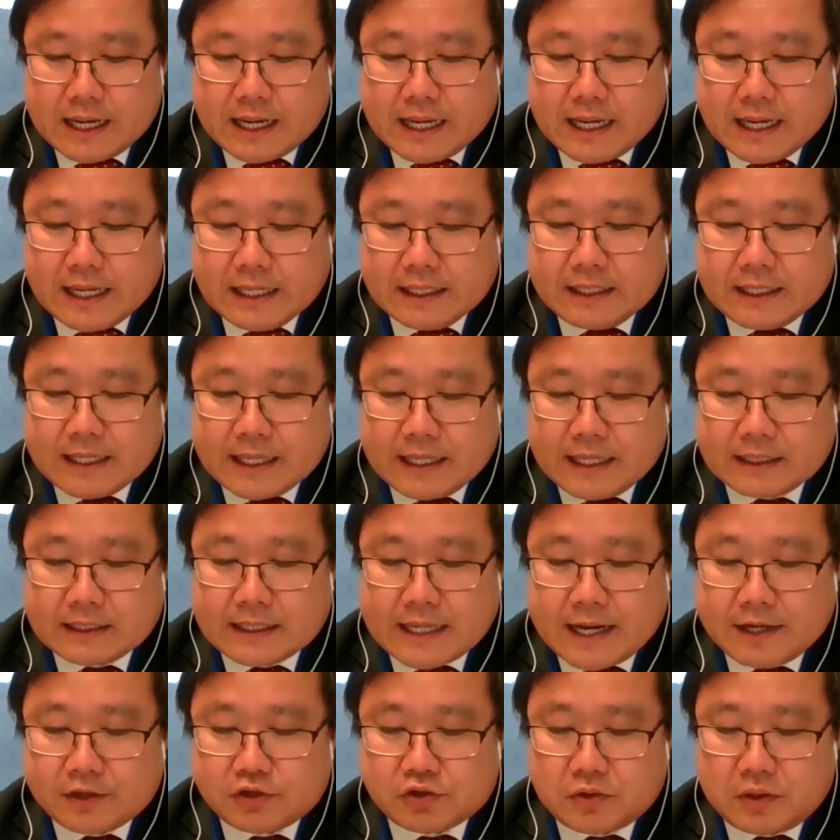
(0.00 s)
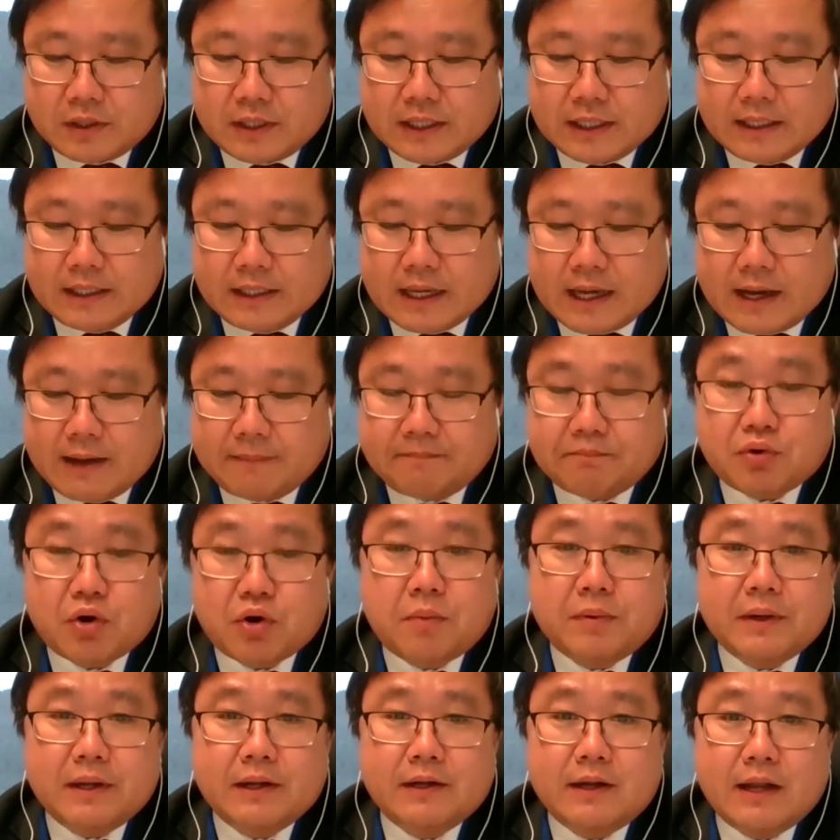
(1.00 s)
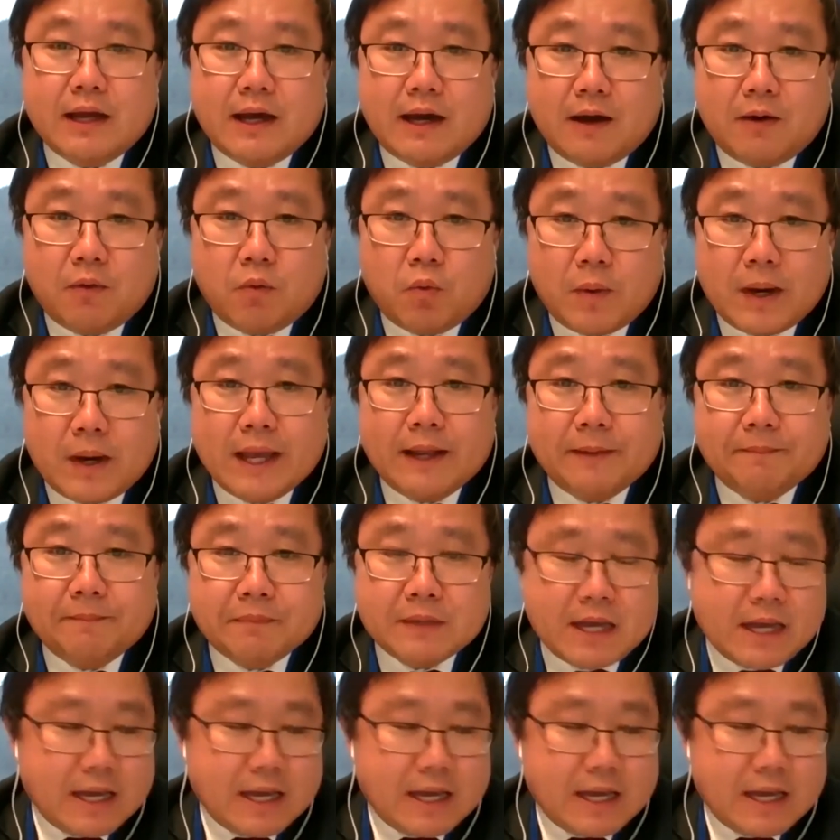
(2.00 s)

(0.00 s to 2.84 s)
in a culturally appropriate way.